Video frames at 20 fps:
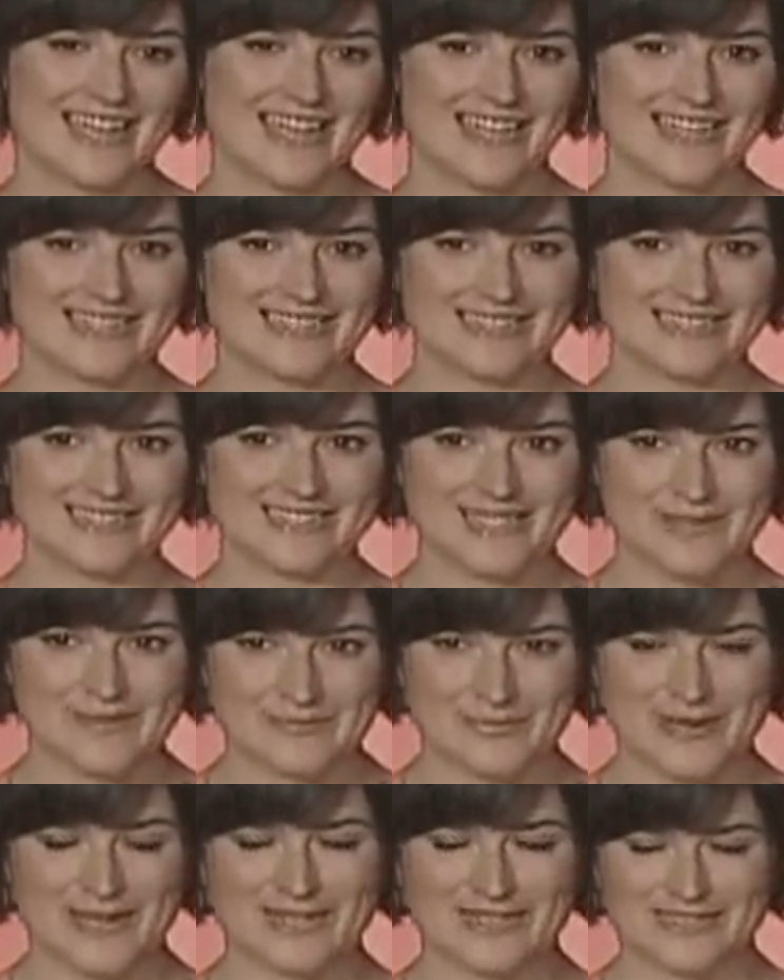And
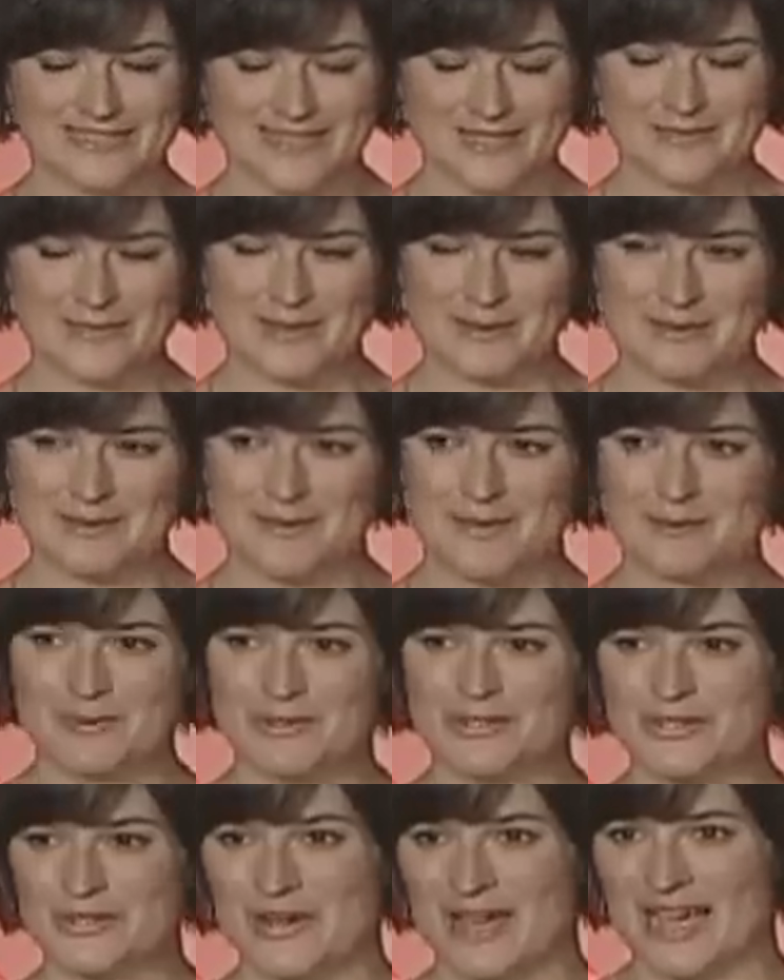sometimes
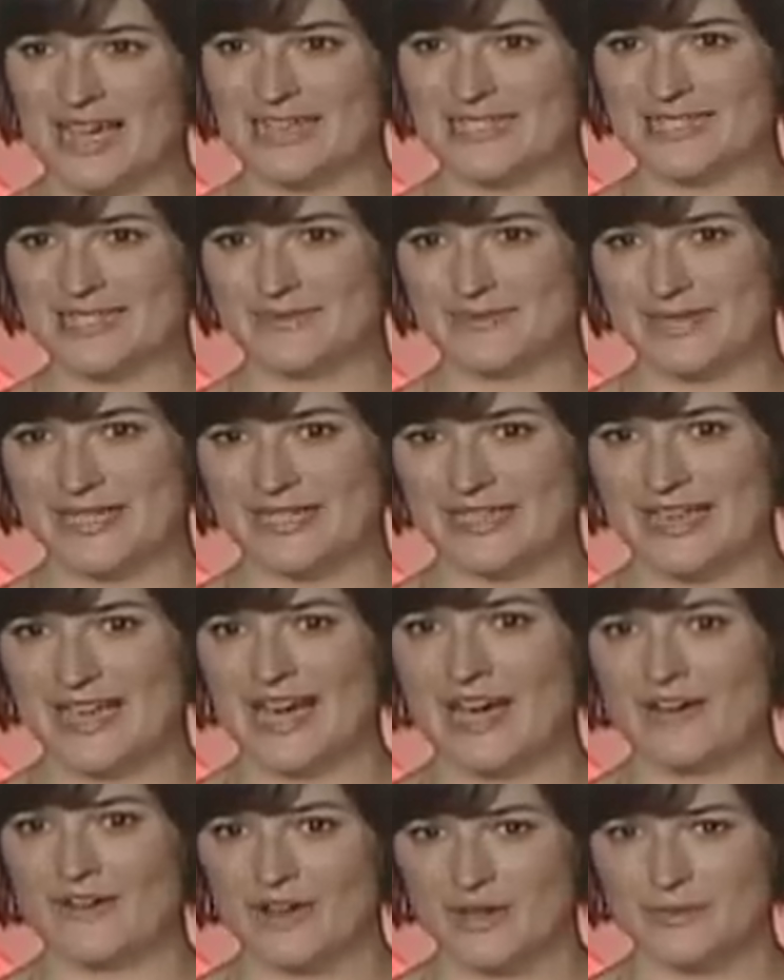people do ask me
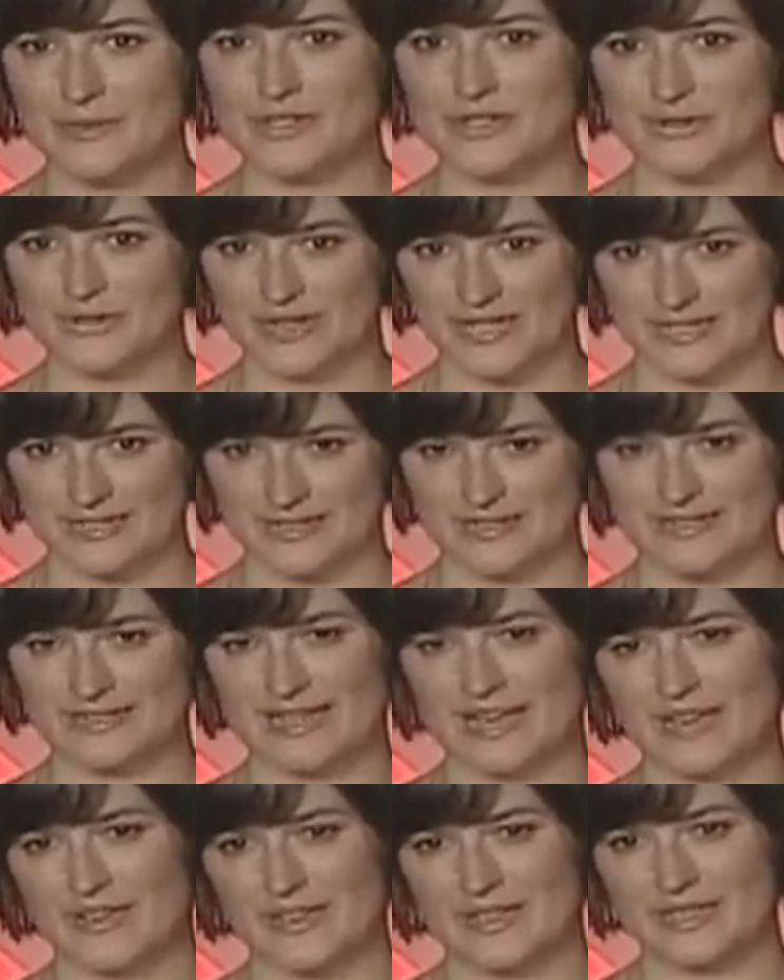how I'm doing
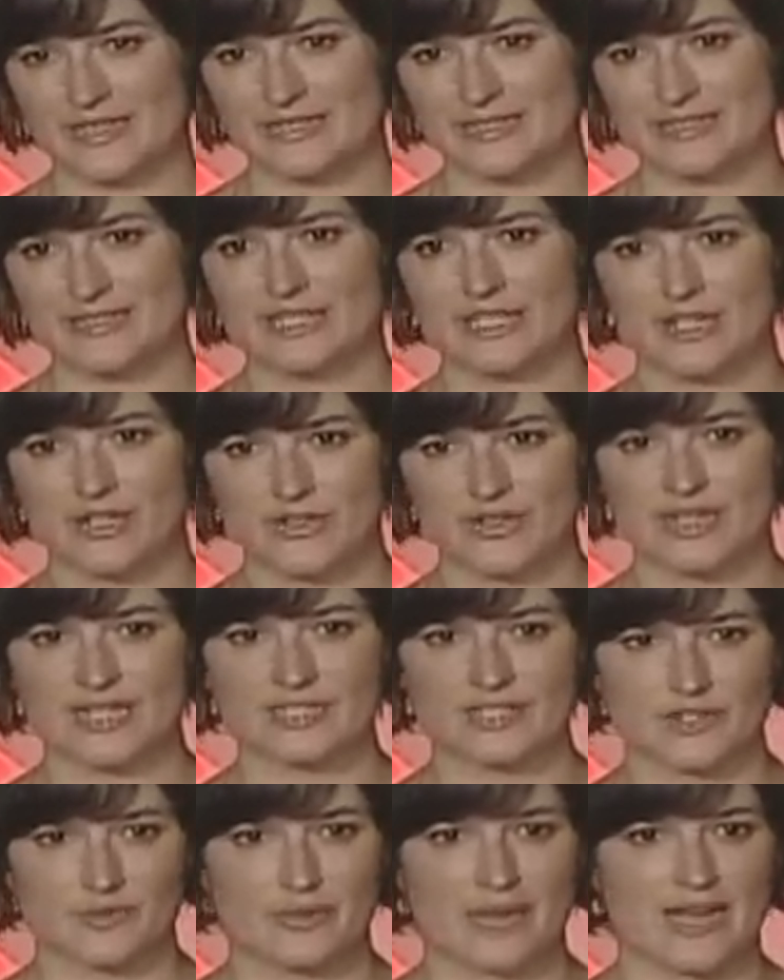now that, you know,
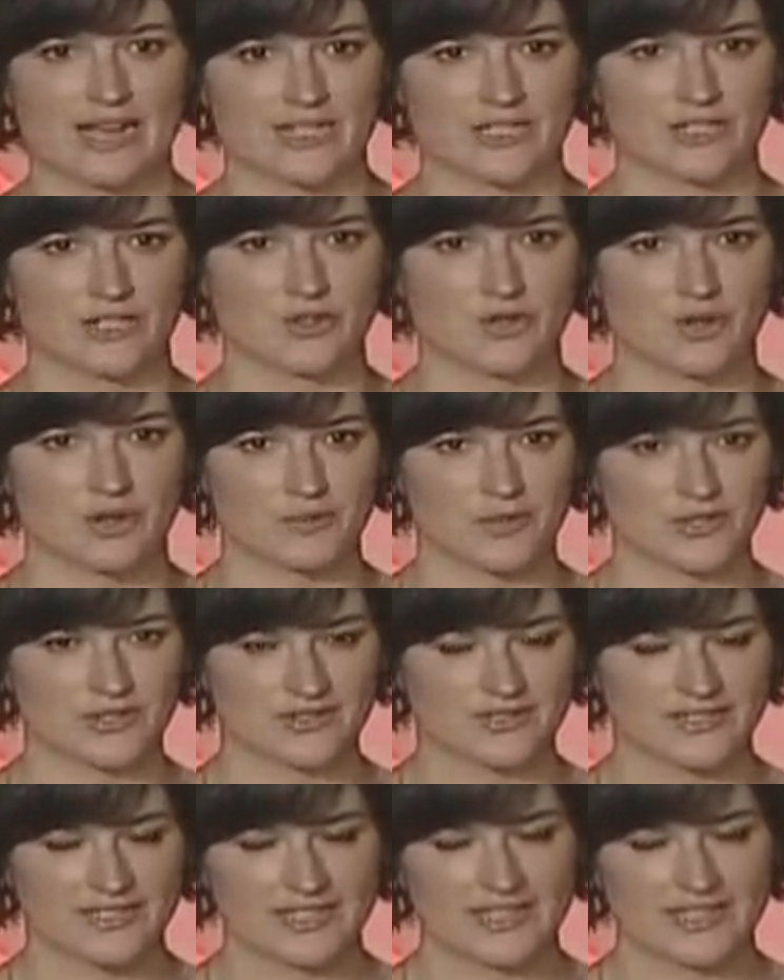things are back to normal.